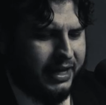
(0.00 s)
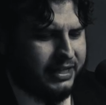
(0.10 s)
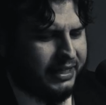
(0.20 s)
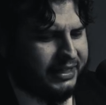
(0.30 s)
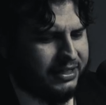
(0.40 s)

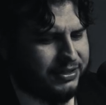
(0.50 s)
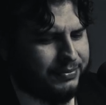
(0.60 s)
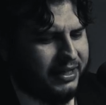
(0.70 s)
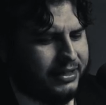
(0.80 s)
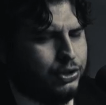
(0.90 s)
I think it's
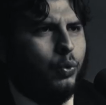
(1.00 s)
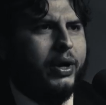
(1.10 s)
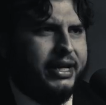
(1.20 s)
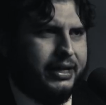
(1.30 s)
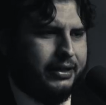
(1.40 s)
something like
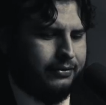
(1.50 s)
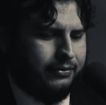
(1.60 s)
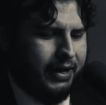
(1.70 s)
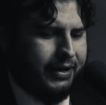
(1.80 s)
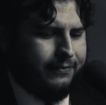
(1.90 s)
20,
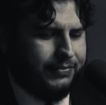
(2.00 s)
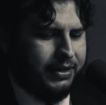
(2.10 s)
right?